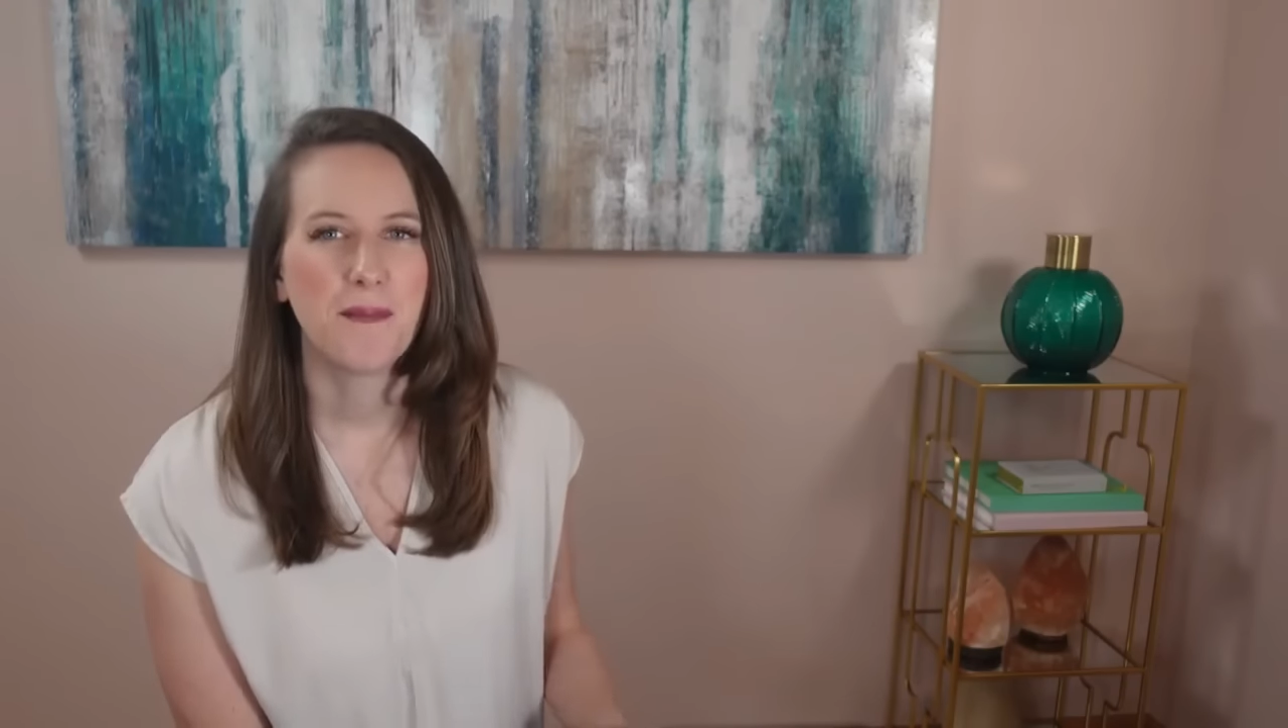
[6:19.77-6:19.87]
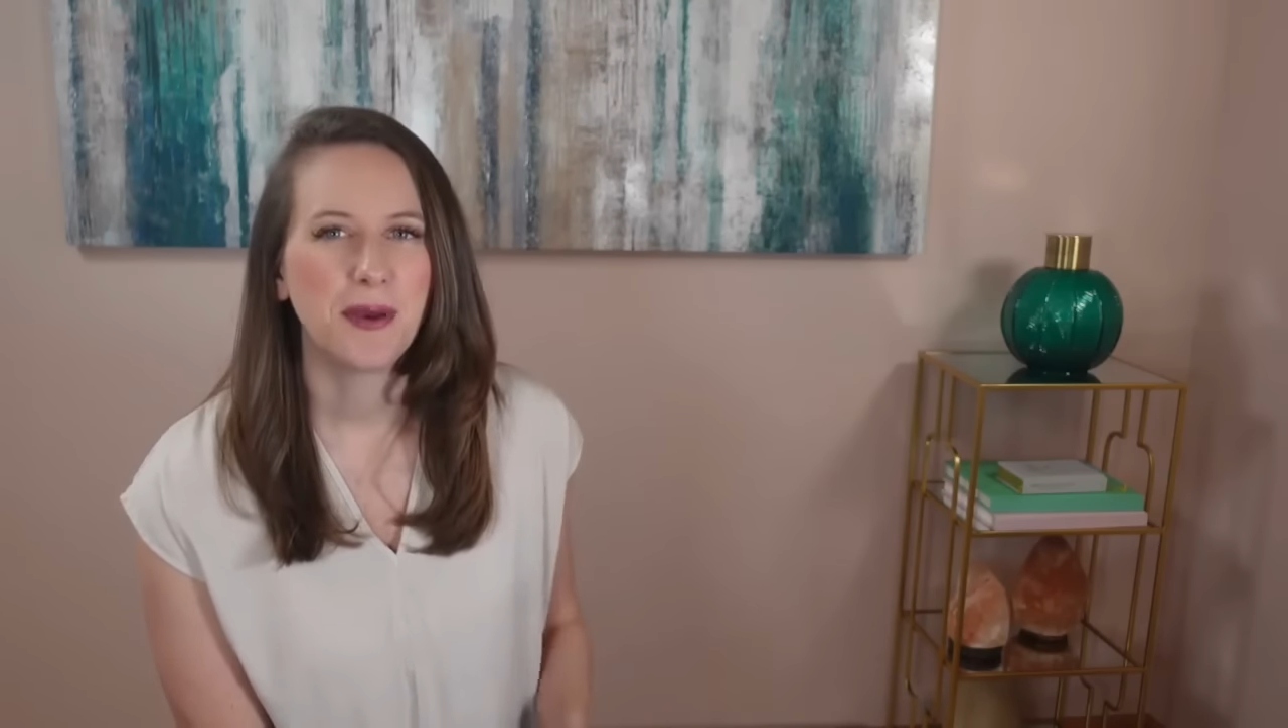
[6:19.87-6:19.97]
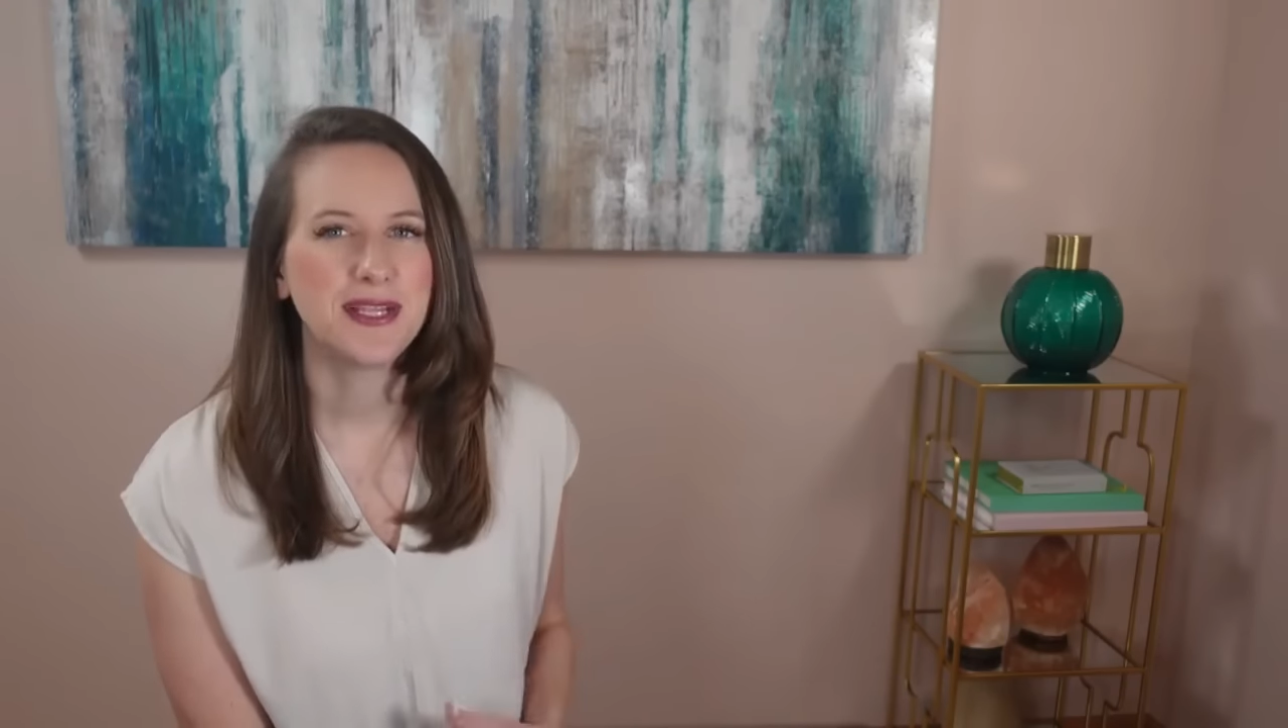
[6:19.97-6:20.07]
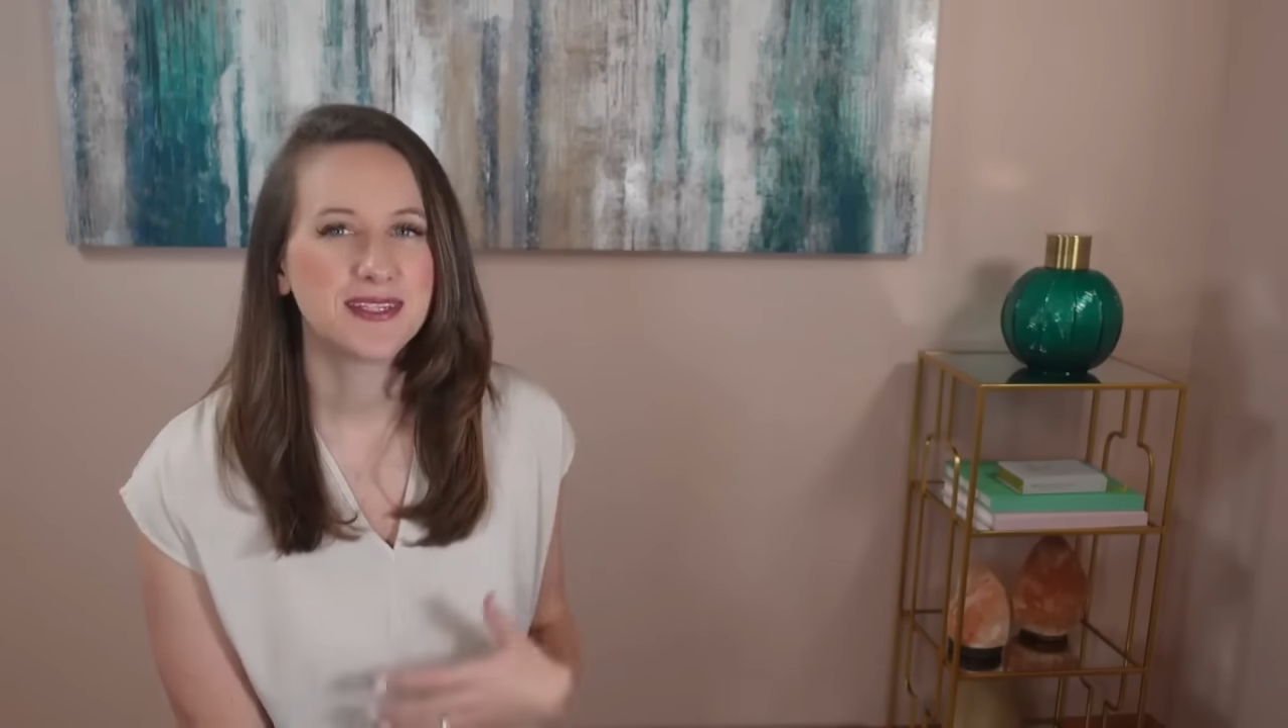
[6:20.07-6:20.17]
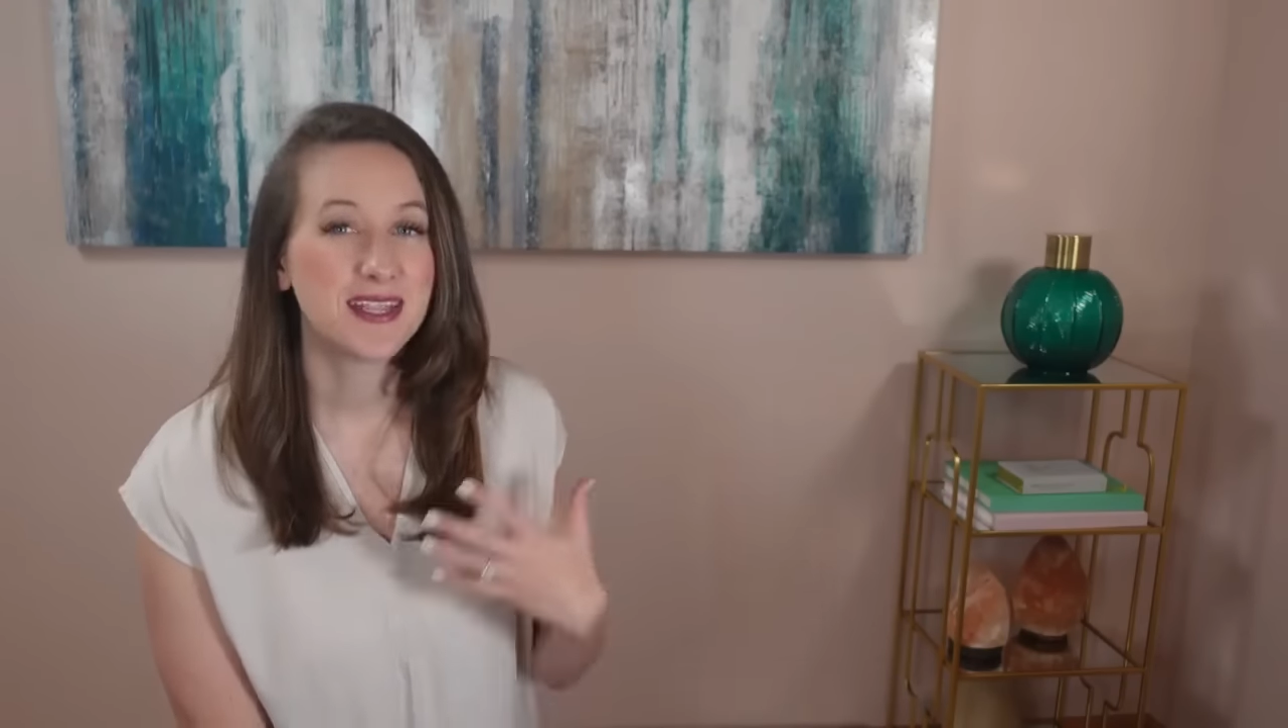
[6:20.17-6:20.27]

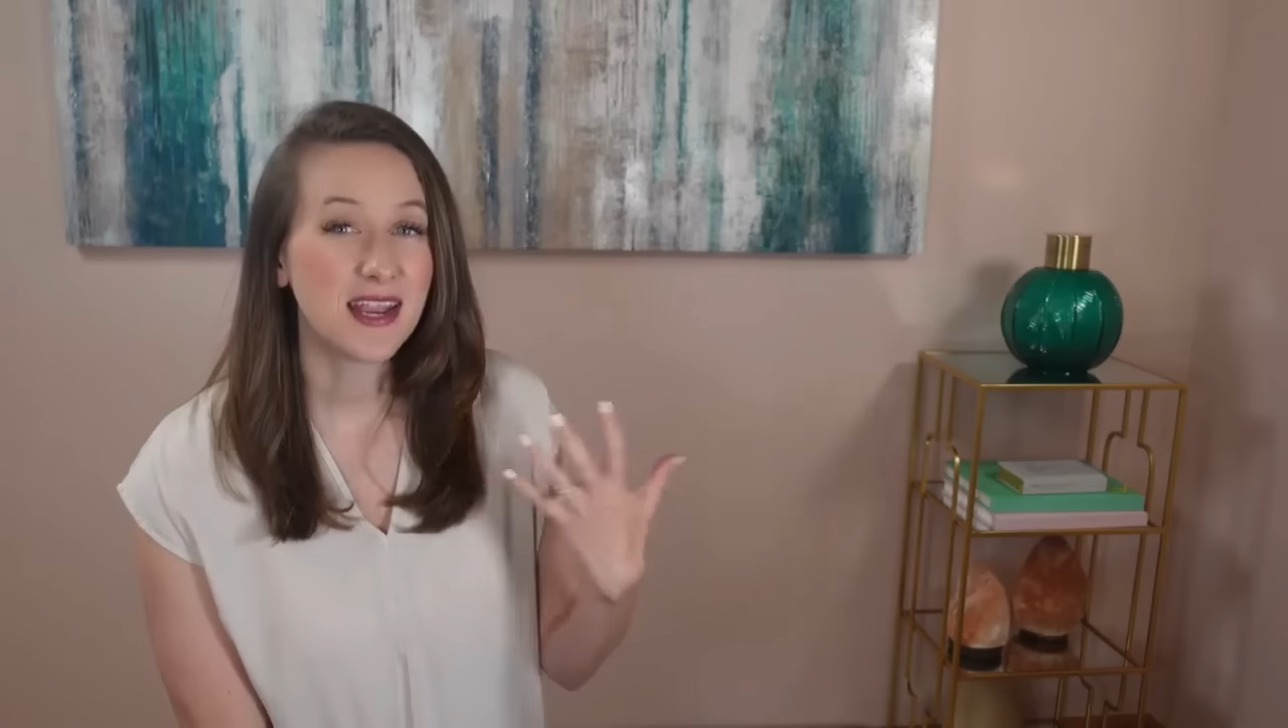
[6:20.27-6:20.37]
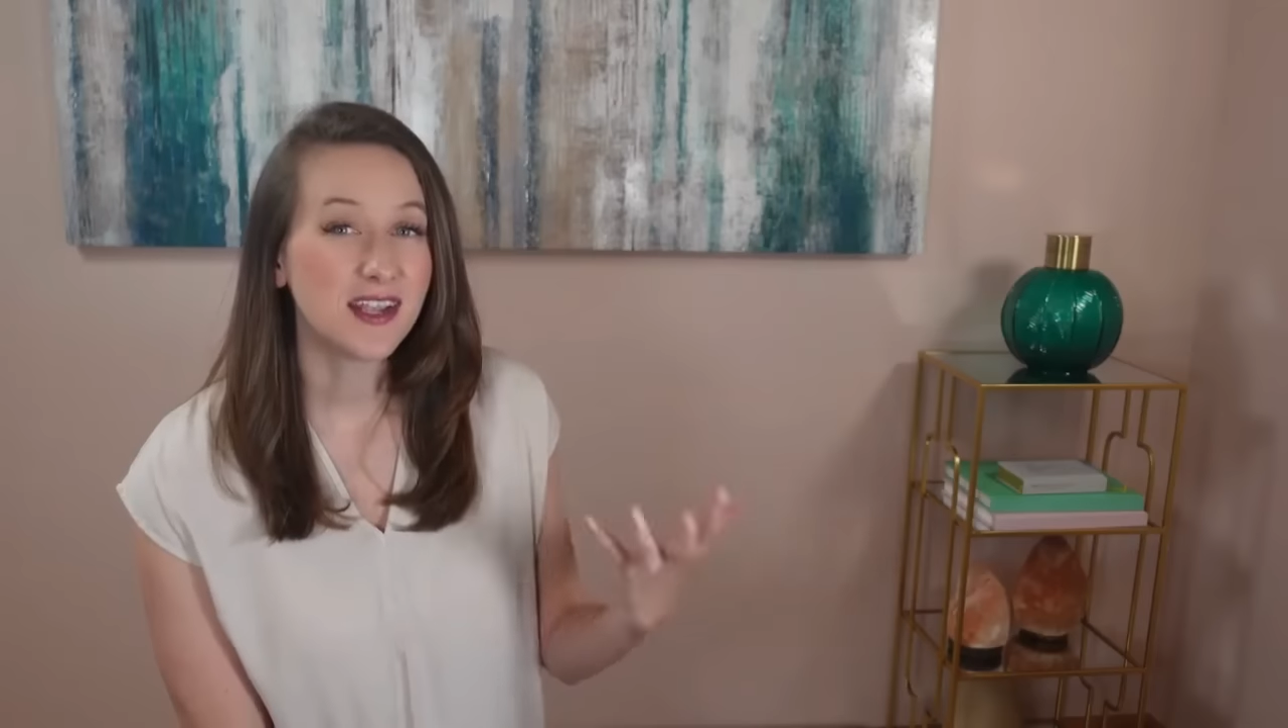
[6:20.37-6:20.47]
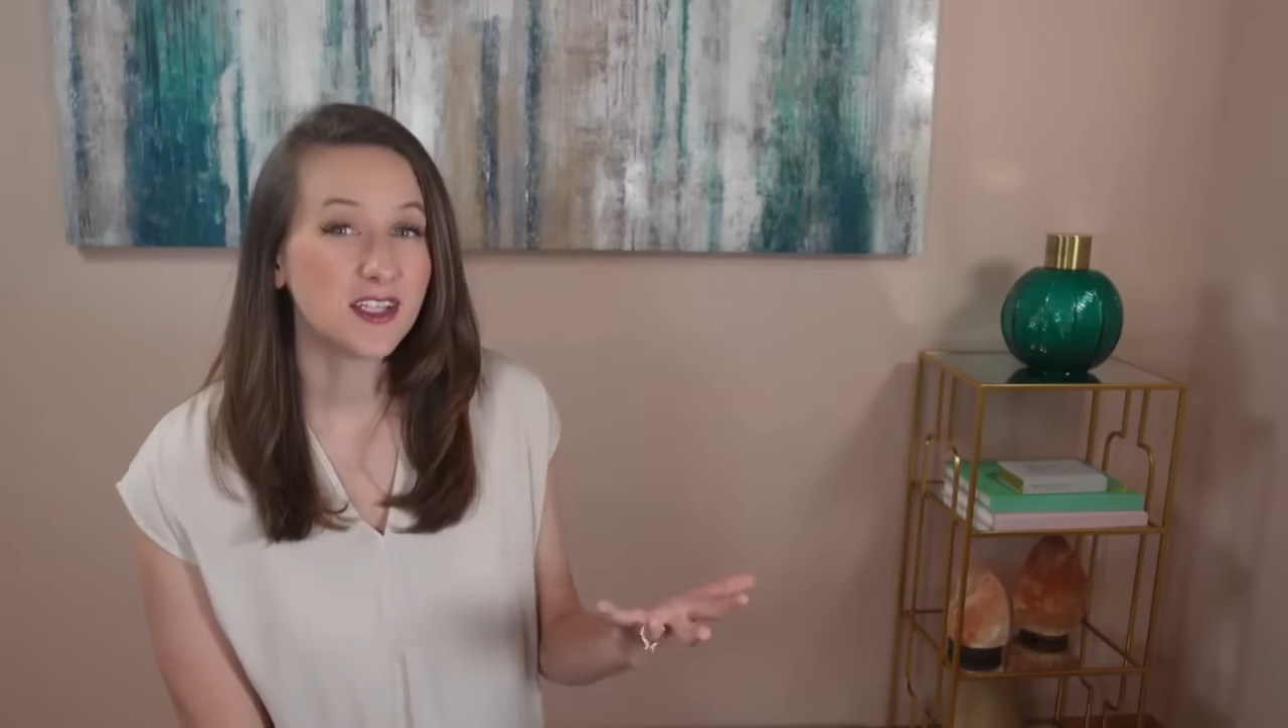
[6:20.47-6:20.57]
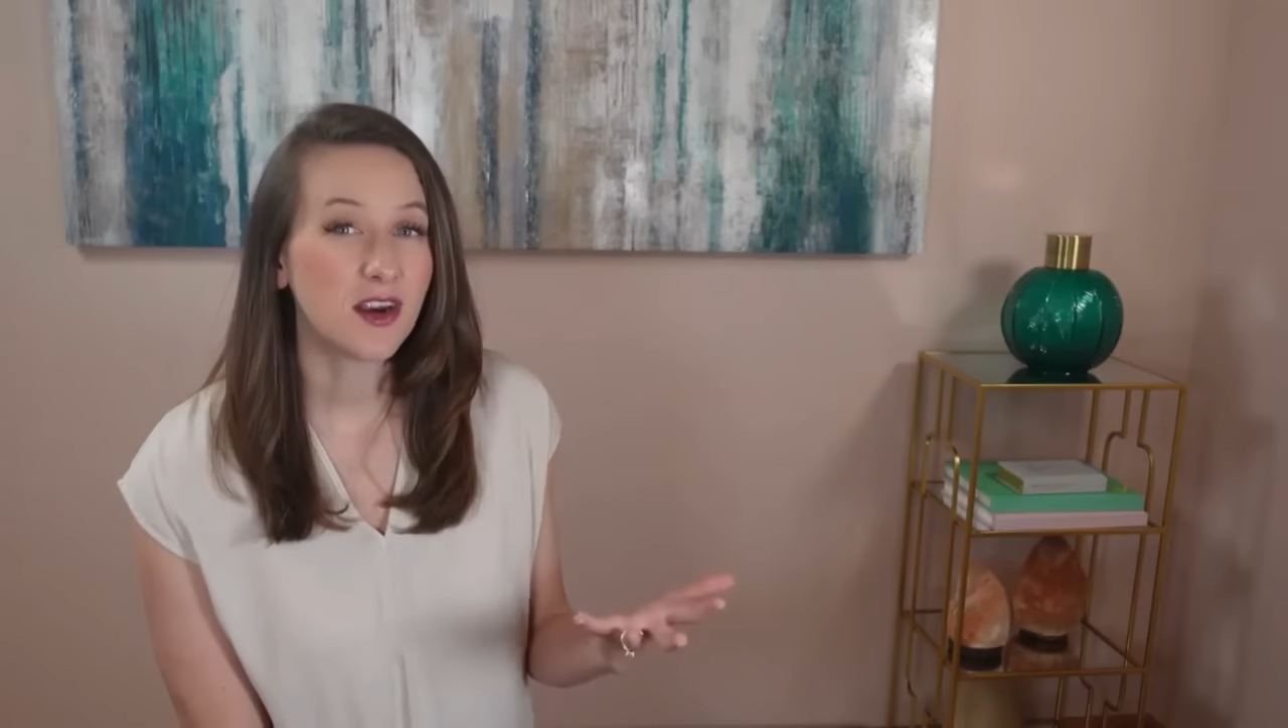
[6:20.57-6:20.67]
but setting a